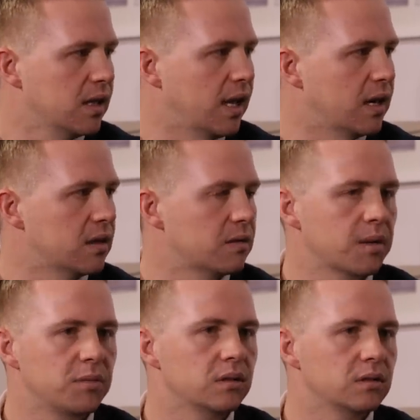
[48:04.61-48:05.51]
And uh,
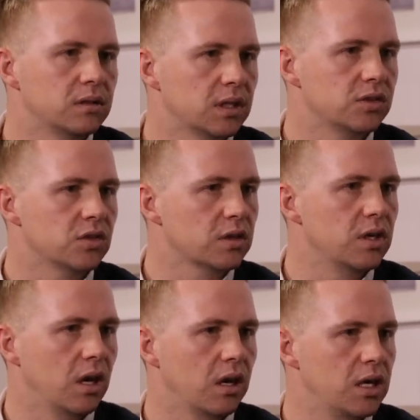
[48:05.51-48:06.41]
I mean, it's not
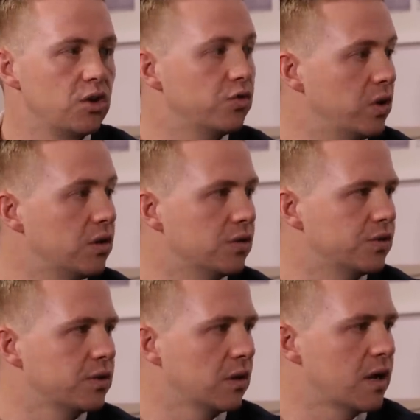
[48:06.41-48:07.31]
new
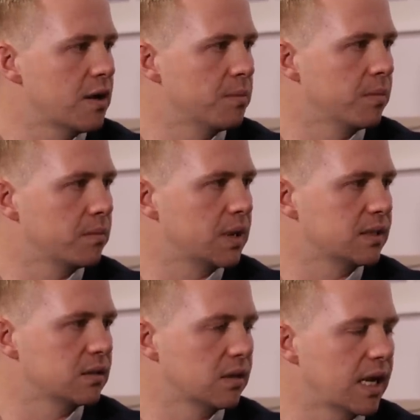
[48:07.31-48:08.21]
news, um, but
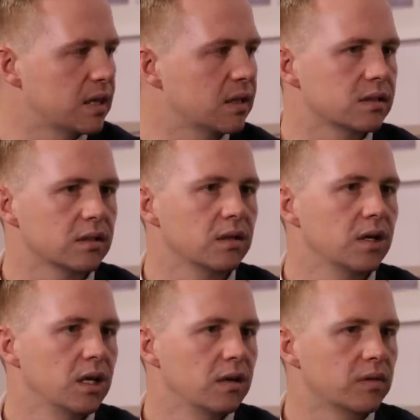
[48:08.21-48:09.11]
it's a, I think it's a,
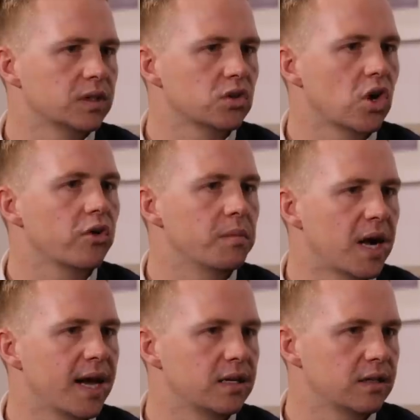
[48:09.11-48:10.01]
a stark
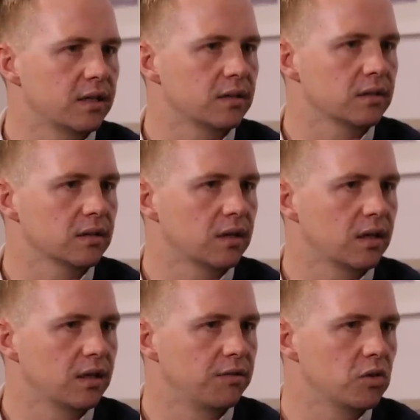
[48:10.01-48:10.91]
reminder that uh,
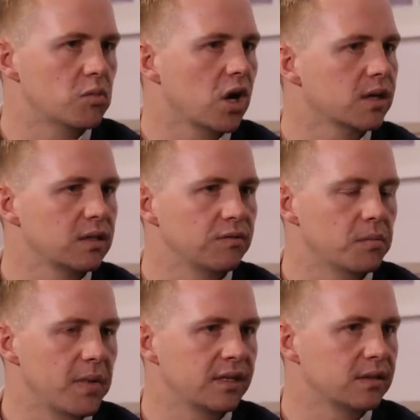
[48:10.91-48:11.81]
if you're marketing
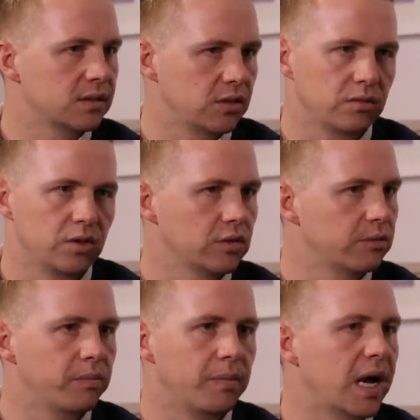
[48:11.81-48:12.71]
for masses, you, you're
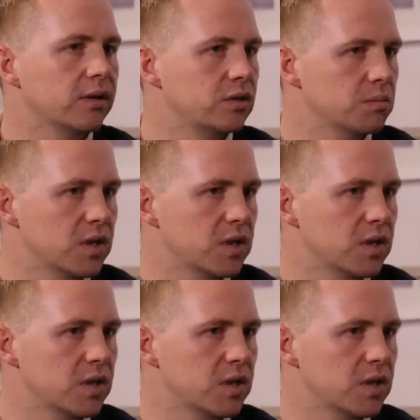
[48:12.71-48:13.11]
bound to